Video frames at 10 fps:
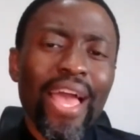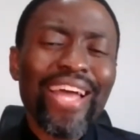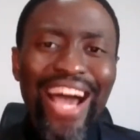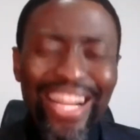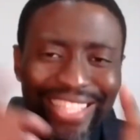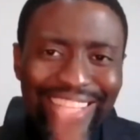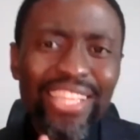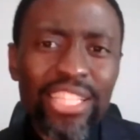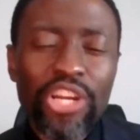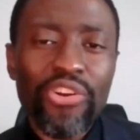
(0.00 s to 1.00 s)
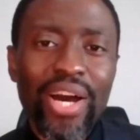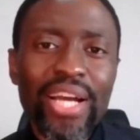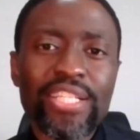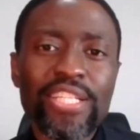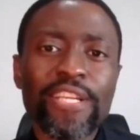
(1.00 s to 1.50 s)
and until
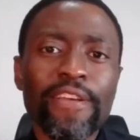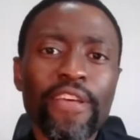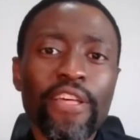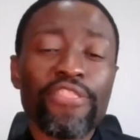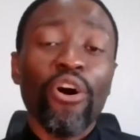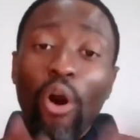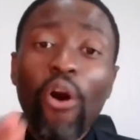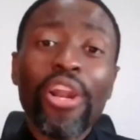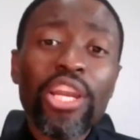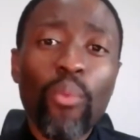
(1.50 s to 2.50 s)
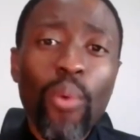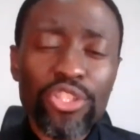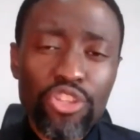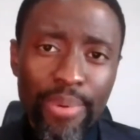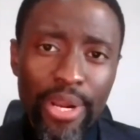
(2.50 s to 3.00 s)
Christ, the only one
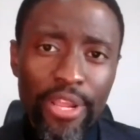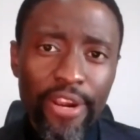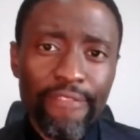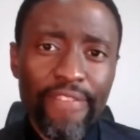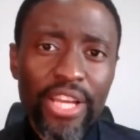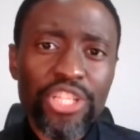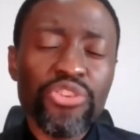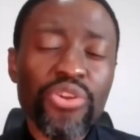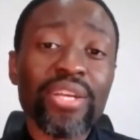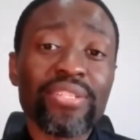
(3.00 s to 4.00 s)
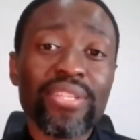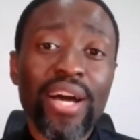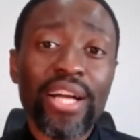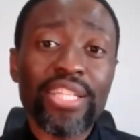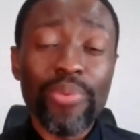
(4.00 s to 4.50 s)
to be referred to as
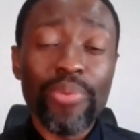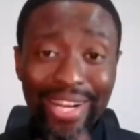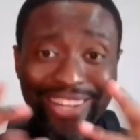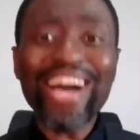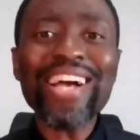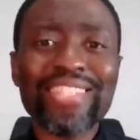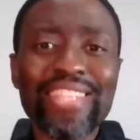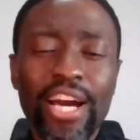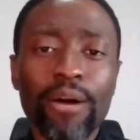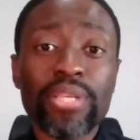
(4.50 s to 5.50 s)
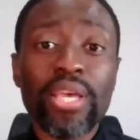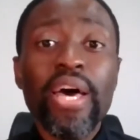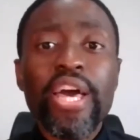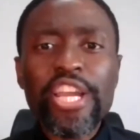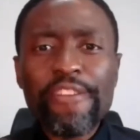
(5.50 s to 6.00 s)
such. And when Christ comes,
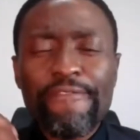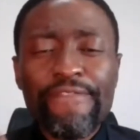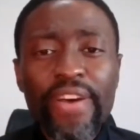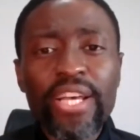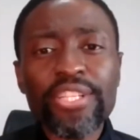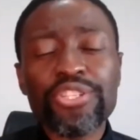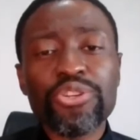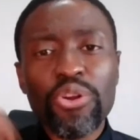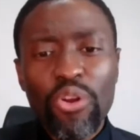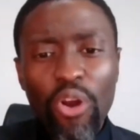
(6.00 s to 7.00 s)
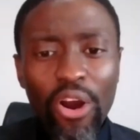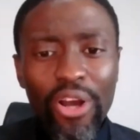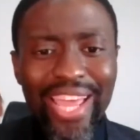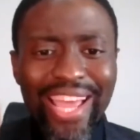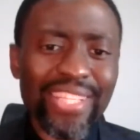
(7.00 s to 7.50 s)
he refers to
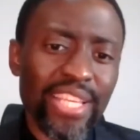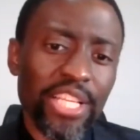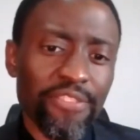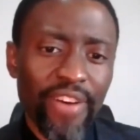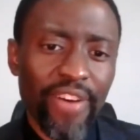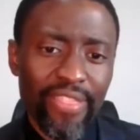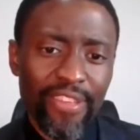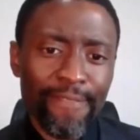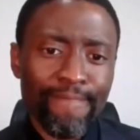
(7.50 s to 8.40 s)
God as his Father.